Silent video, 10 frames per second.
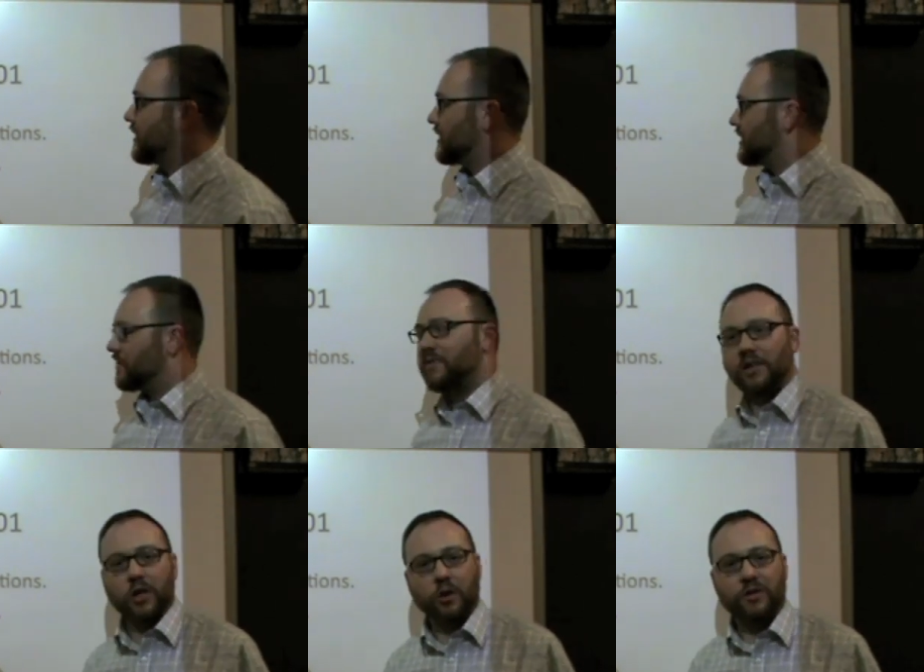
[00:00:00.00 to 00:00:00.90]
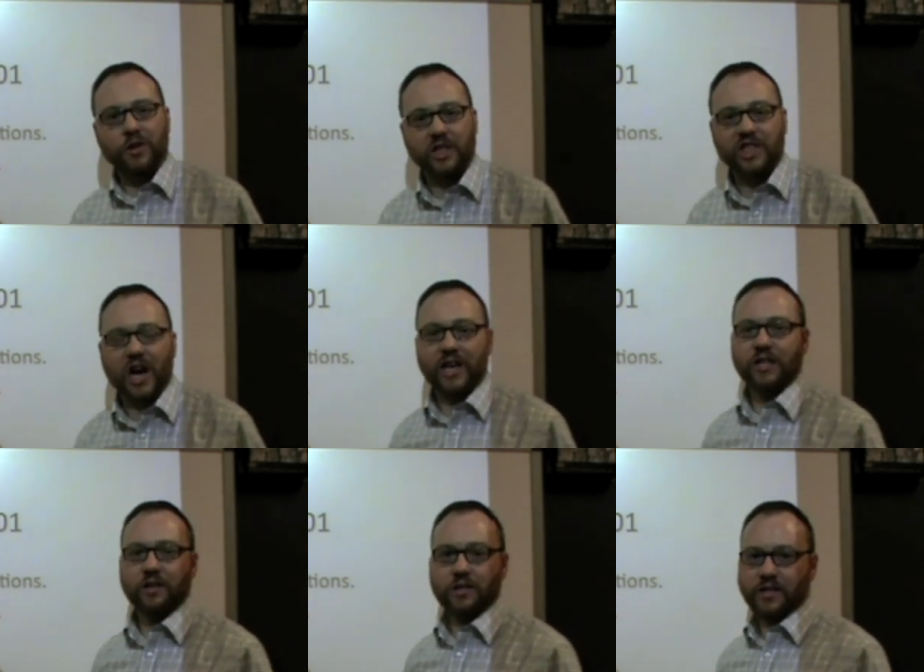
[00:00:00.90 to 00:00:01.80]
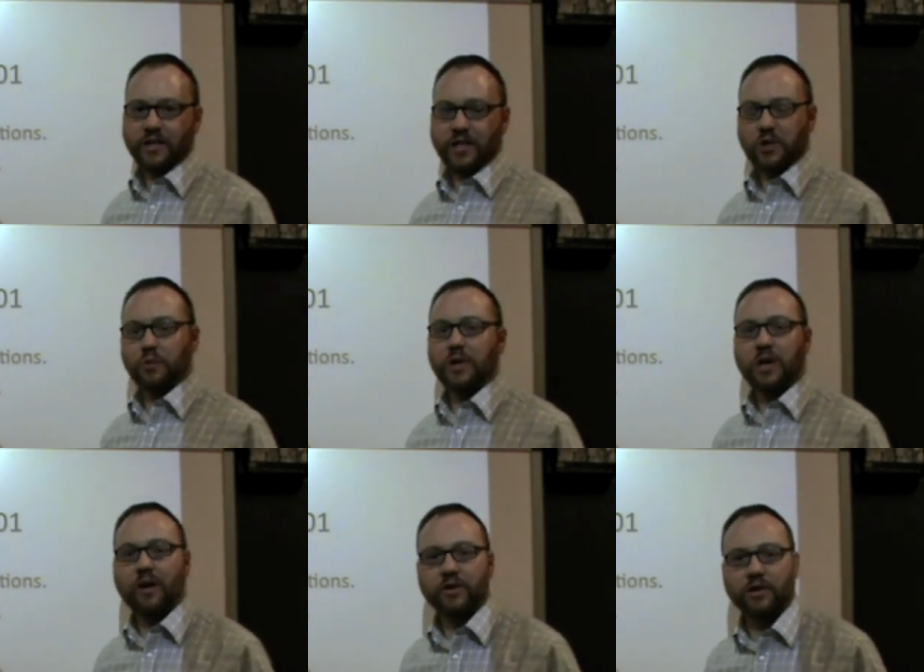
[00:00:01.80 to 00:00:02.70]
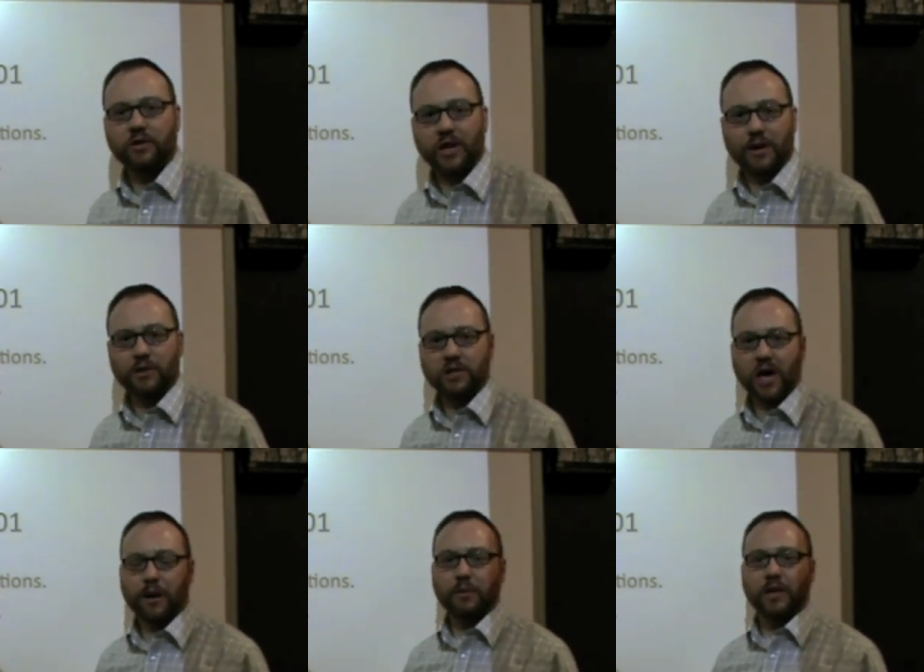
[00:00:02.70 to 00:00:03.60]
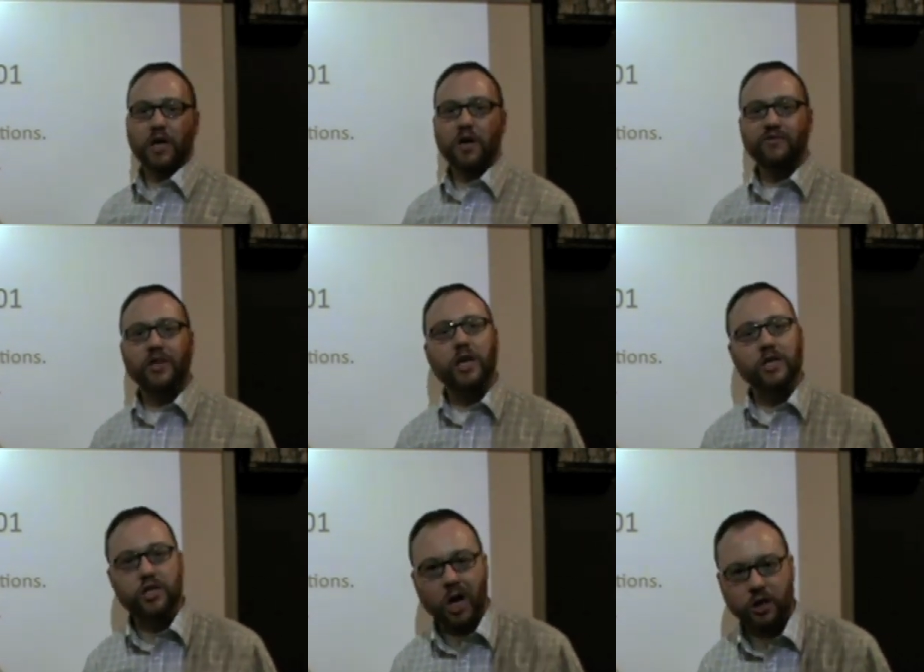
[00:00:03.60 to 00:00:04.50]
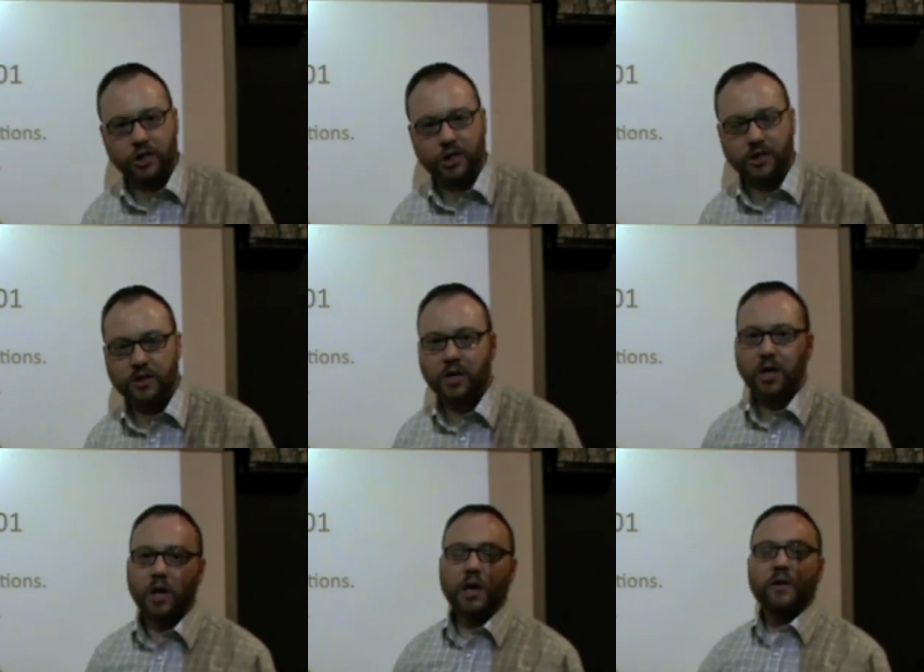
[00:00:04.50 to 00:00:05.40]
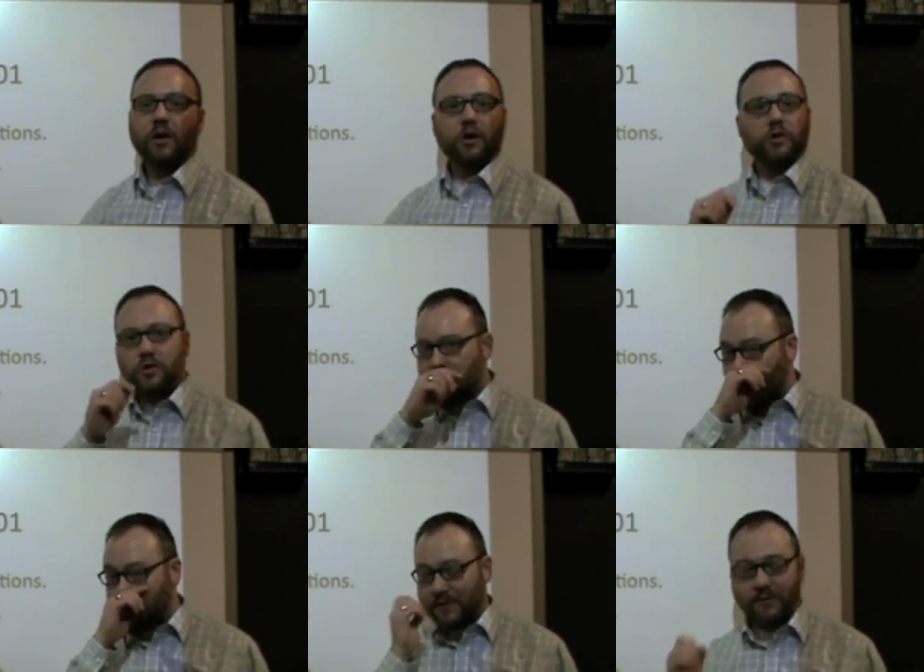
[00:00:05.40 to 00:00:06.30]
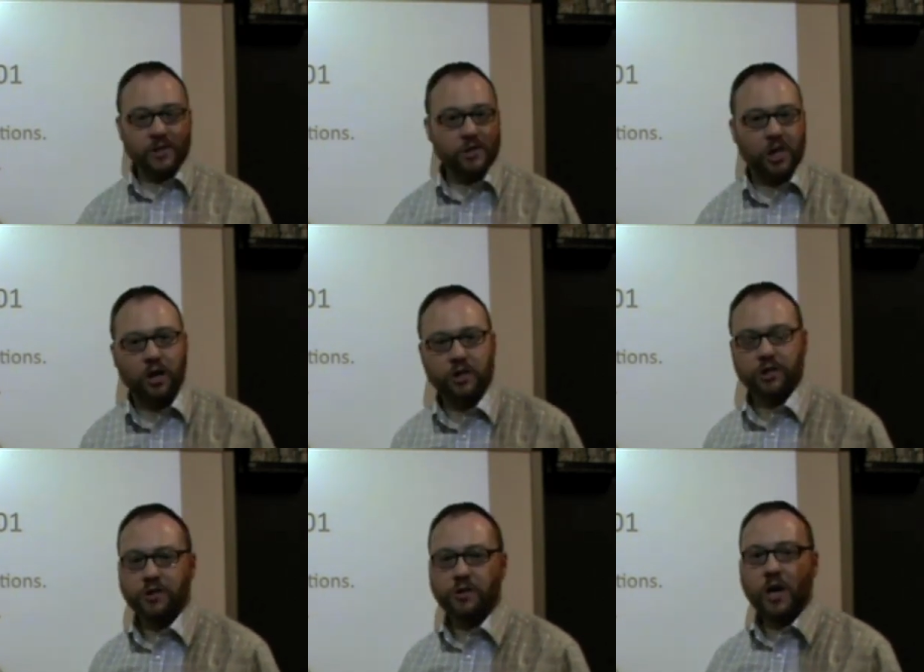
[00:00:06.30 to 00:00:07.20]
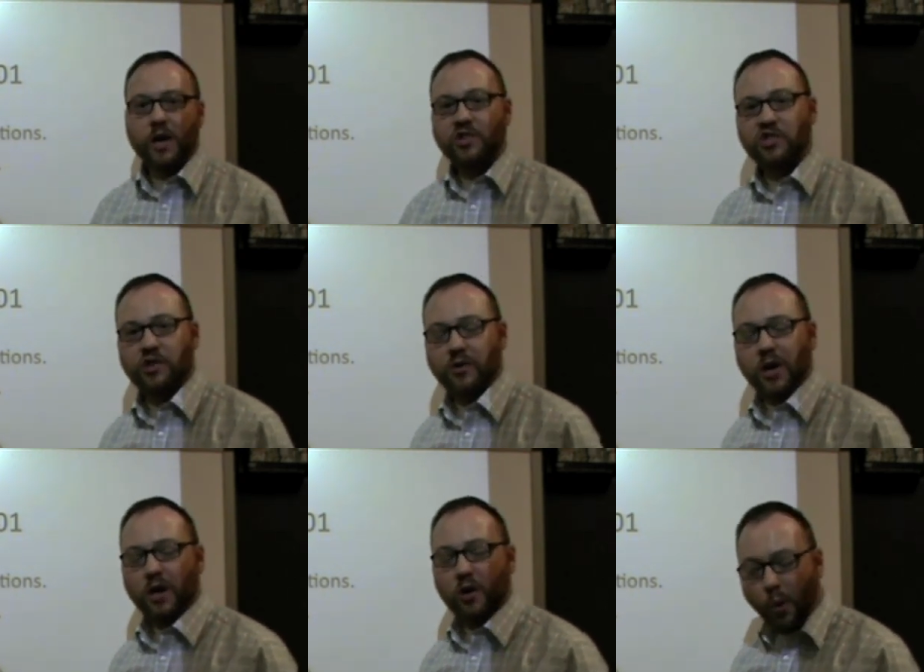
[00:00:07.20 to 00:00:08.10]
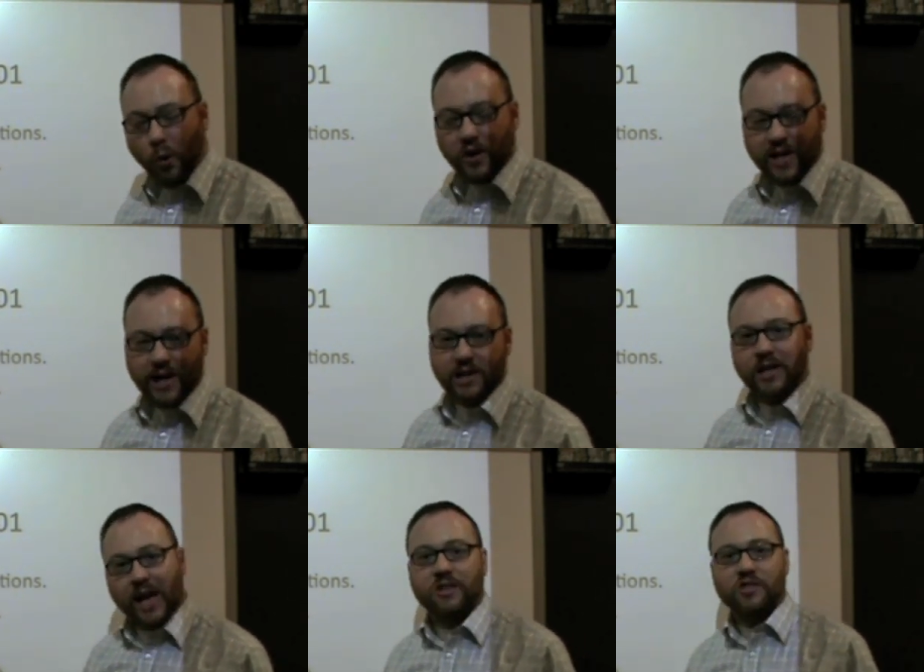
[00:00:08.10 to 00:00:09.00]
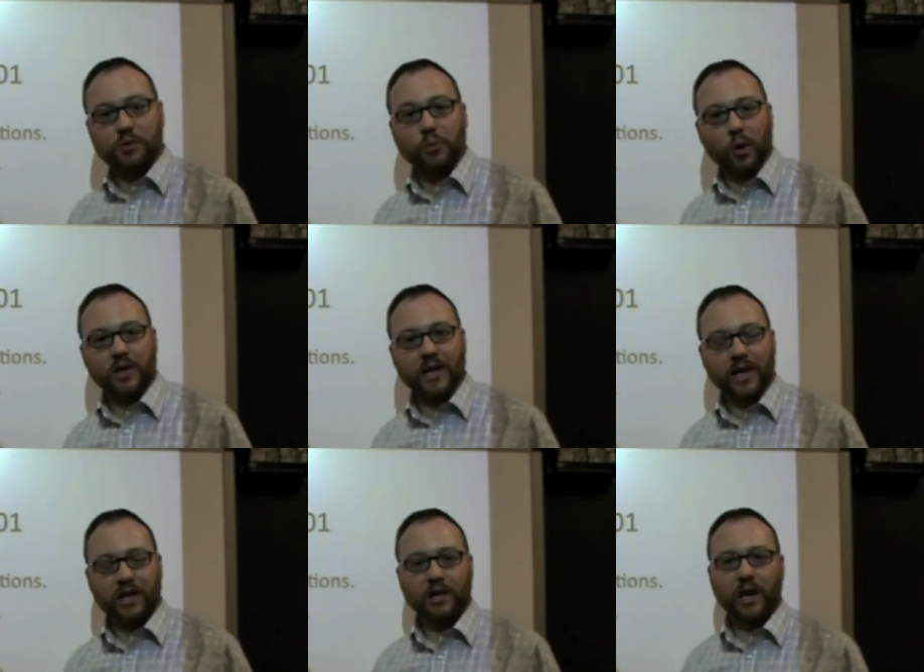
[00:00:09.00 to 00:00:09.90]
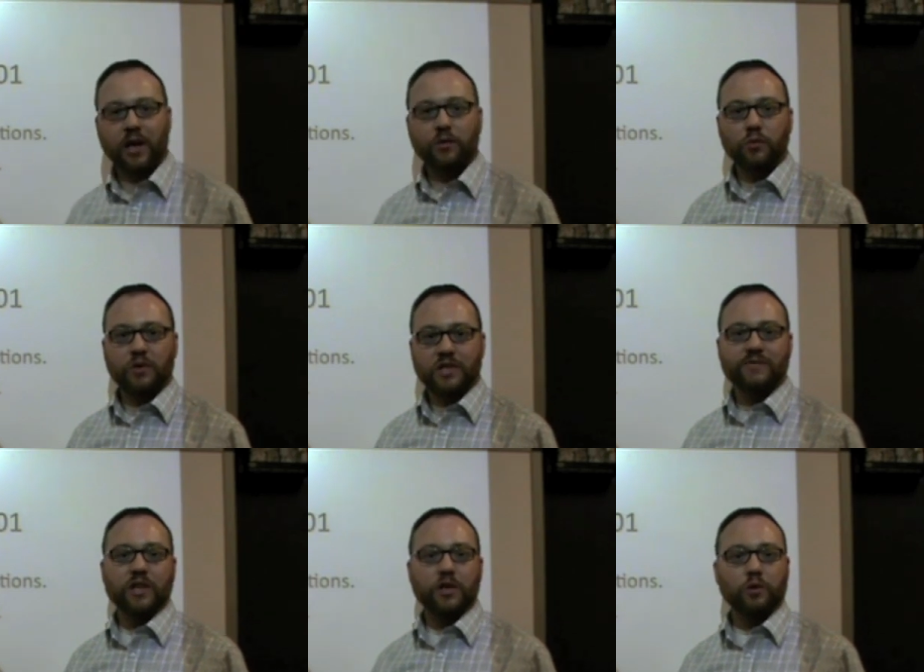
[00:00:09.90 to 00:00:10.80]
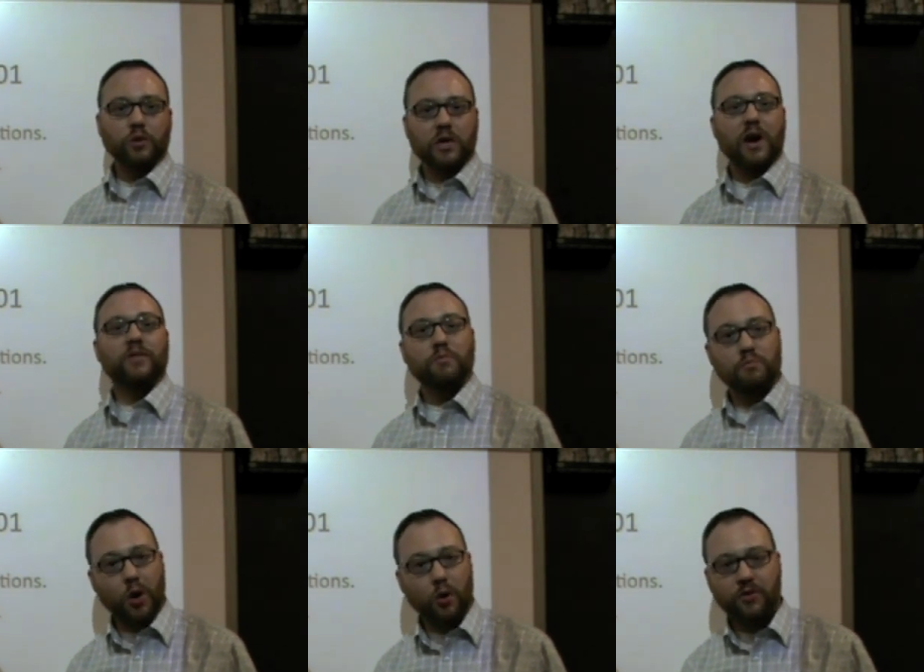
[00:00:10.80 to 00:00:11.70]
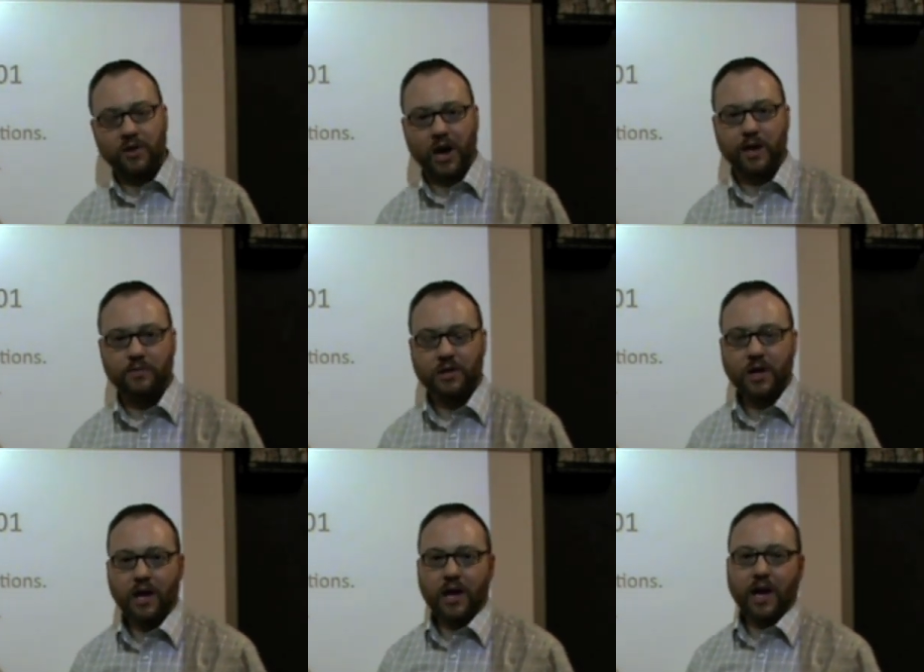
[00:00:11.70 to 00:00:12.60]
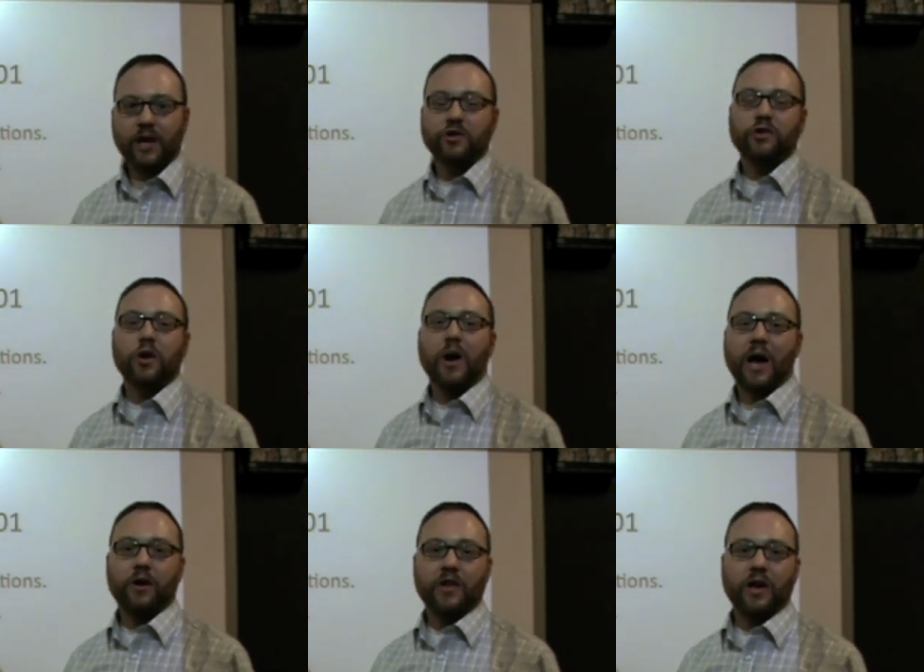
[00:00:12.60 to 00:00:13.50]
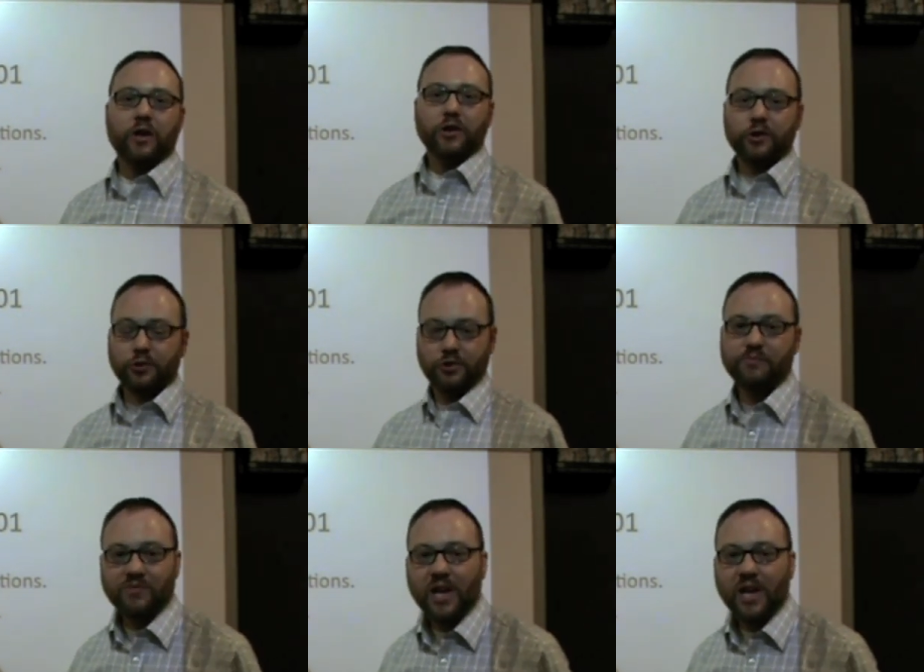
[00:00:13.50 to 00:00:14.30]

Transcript: This is video 39 in our series and we'll be covering the grammar topic of conjunctions. There are two types of conjunctions, coordinating and subordinating, and this video will cover both types and show how they are used.